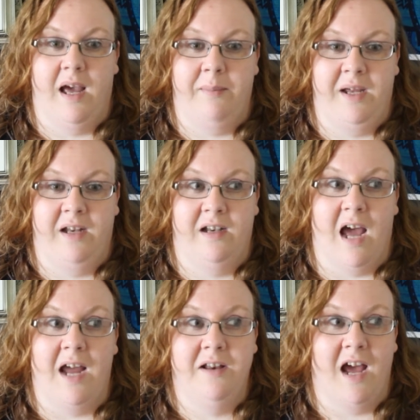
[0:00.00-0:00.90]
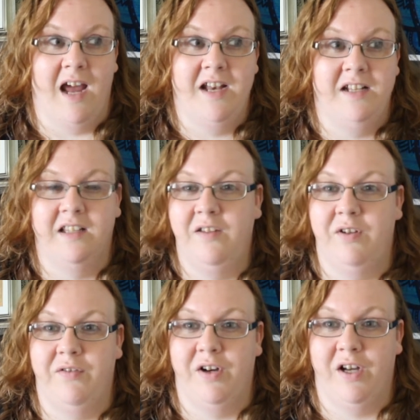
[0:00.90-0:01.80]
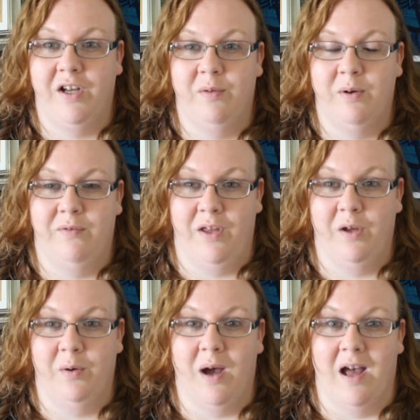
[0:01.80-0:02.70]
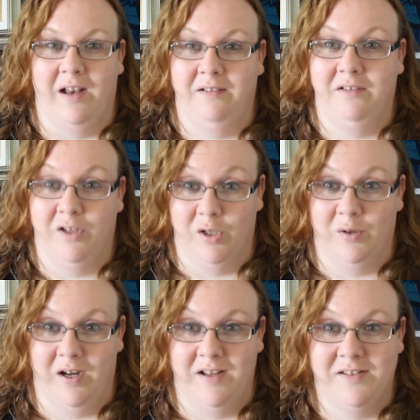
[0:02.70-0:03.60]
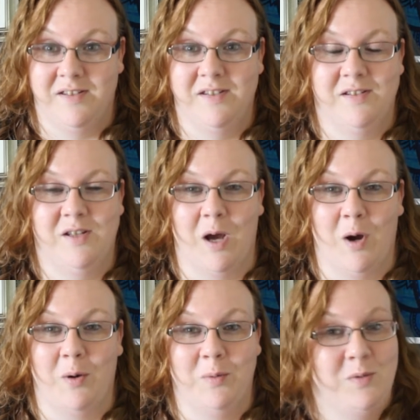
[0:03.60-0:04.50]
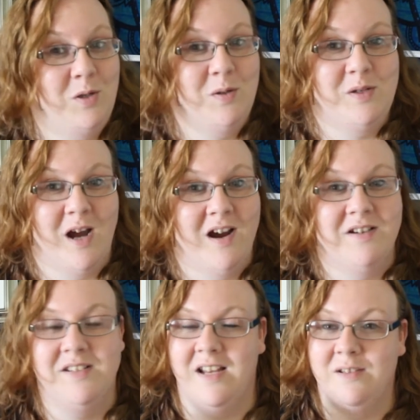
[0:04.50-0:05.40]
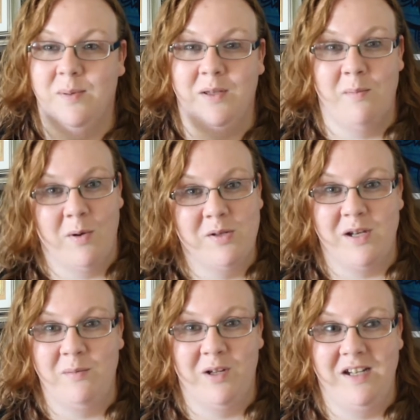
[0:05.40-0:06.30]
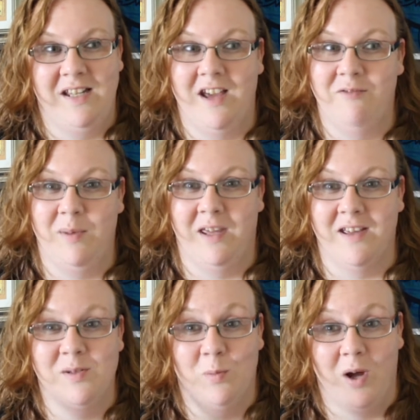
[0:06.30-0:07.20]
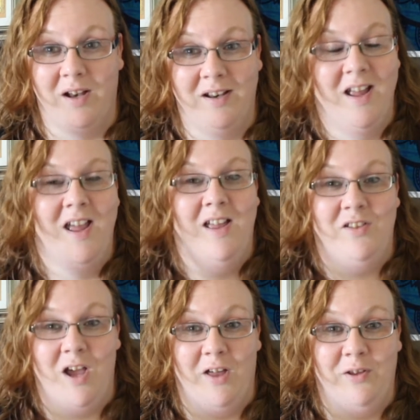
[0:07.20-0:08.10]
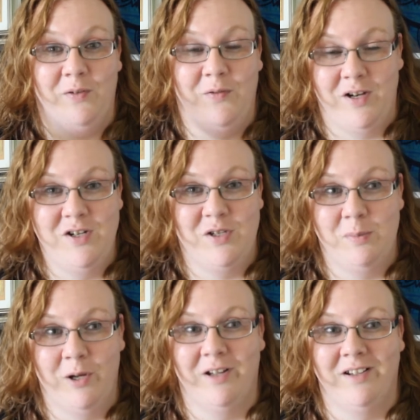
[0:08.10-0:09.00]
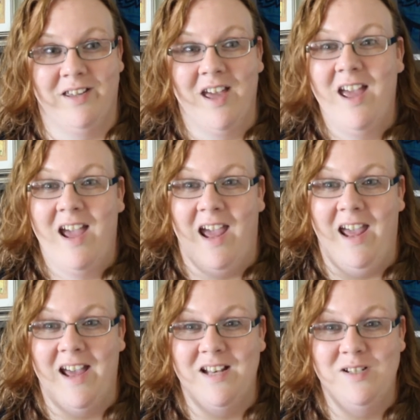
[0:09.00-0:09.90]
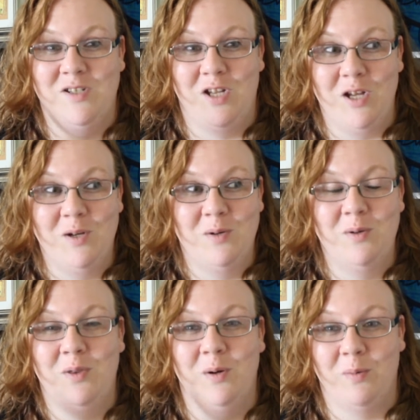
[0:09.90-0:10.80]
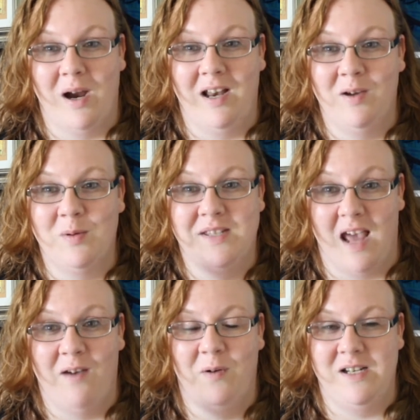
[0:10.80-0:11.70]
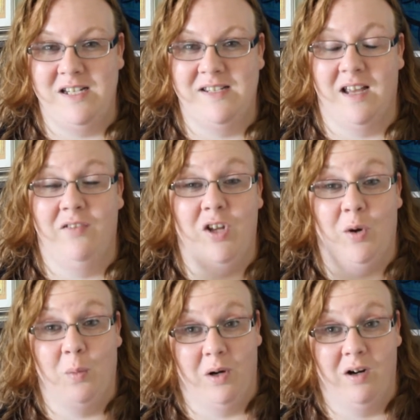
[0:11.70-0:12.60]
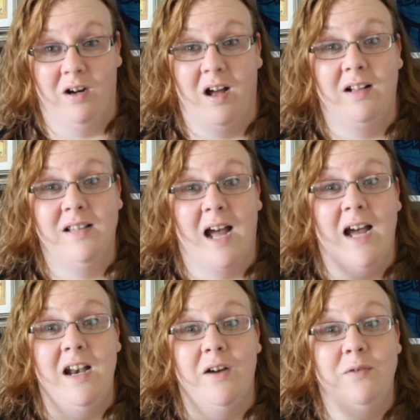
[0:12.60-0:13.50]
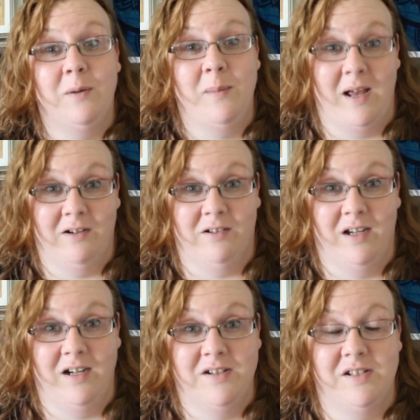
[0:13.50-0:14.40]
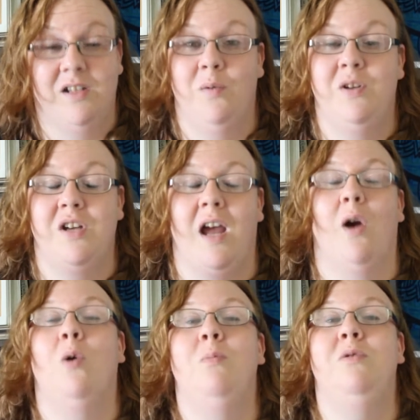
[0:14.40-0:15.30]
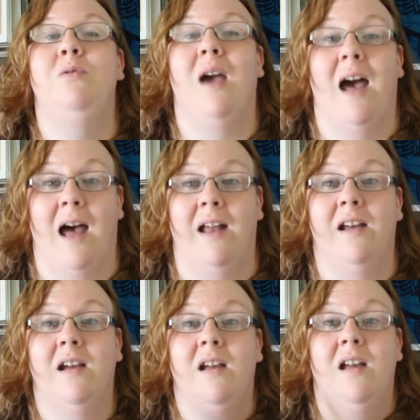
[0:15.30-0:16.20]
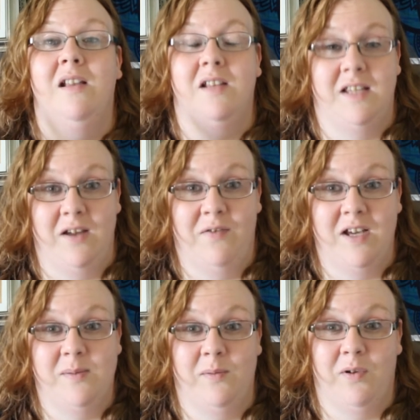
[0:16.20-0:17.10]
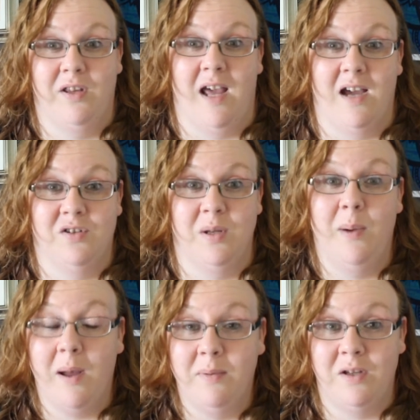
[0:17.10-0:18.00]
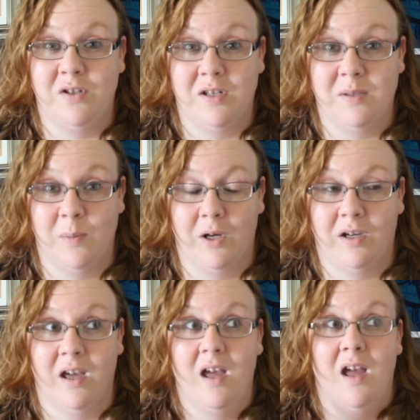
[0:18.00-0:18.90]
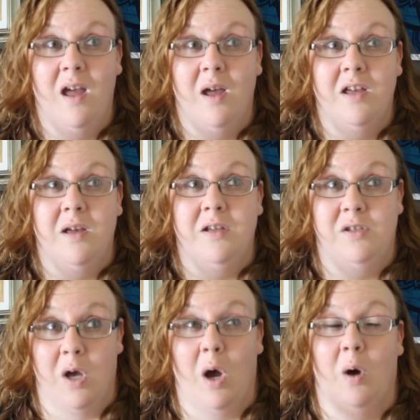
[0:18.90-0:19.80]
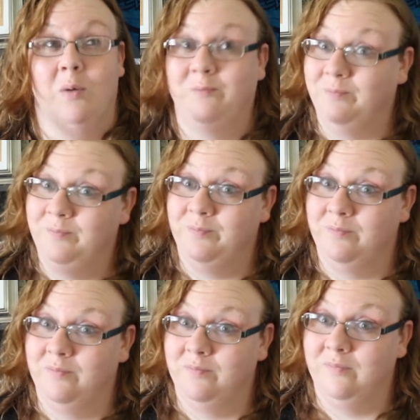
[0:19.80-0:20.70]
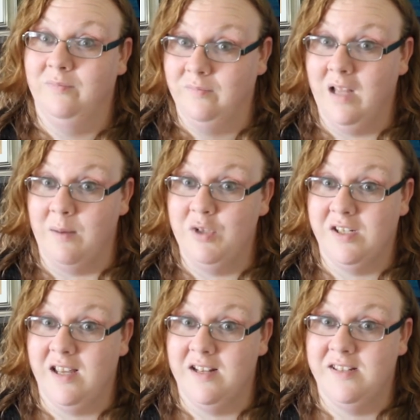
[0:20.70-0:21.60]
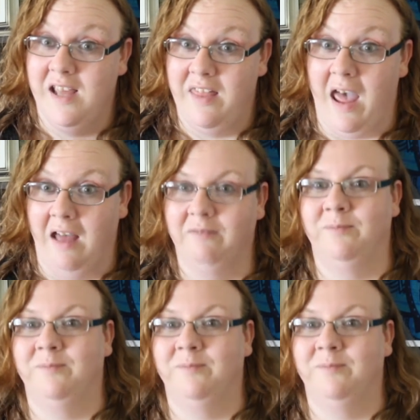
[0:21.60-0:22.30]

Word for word: I mean, I, I didn't leave it a very good review on Goodreads. So, two stars, that is about the most I'm willing to give because one, the author finished the book, and two, the writing was halfway decent. There were a lot of grammatical errors in there, which I hope to God that they fix before they actually publish this book. So, I'm just going to say that.